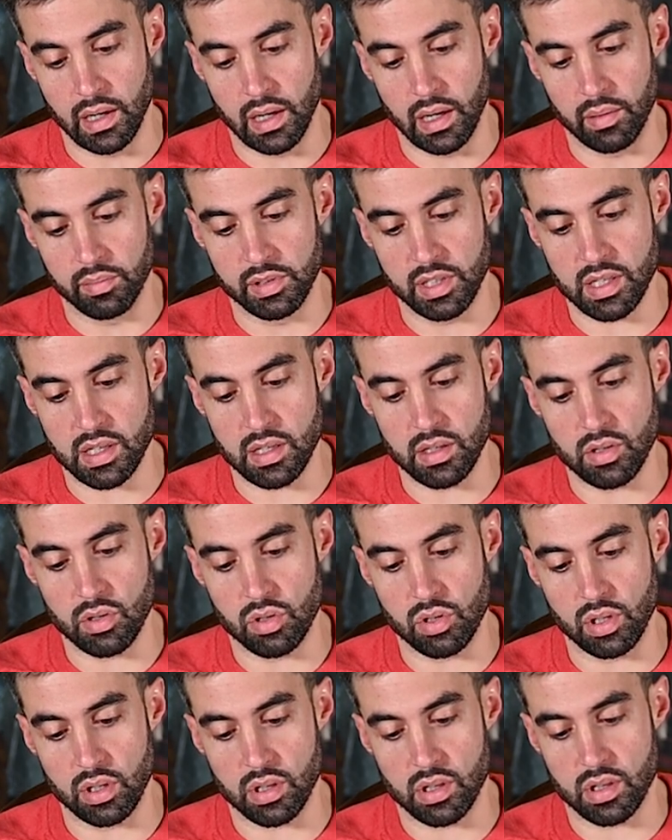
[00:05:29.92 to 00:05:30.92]
This
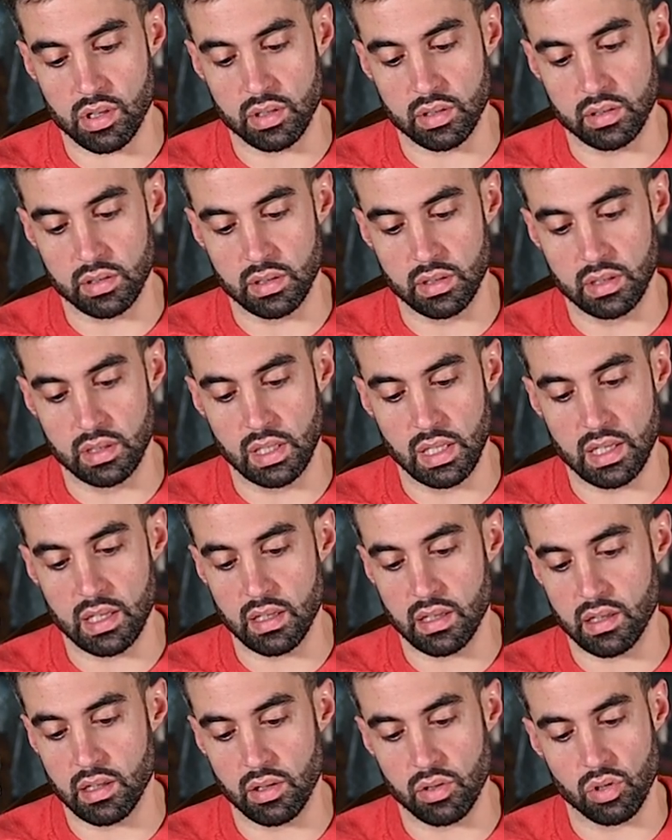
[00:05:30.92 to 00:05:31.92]
is
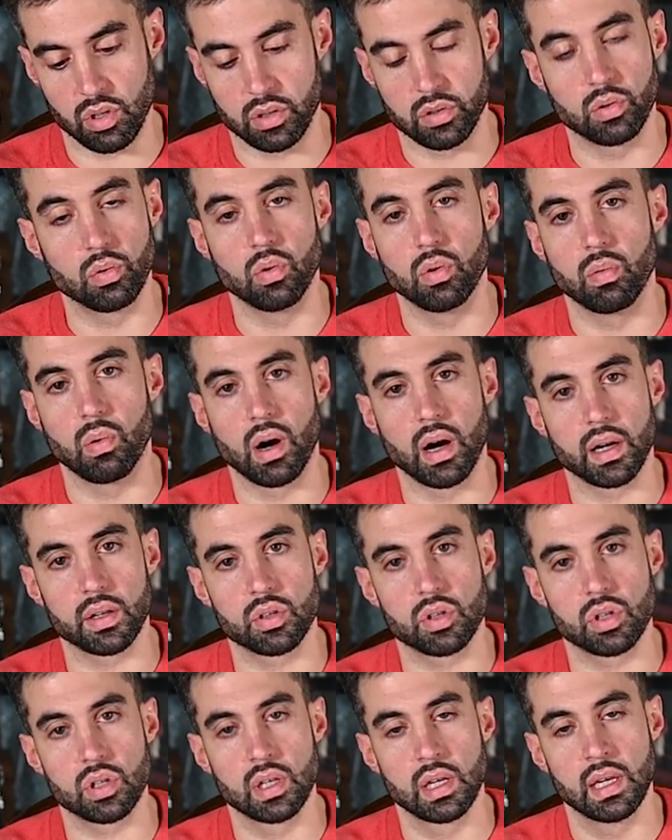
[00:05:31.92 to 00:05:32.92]
such a cool
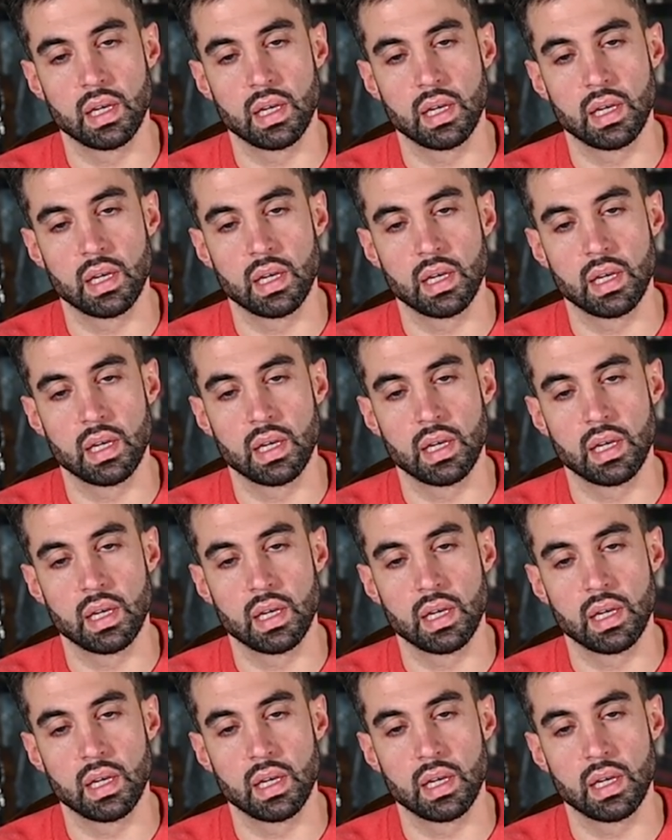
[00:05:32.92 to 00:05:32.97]
watch.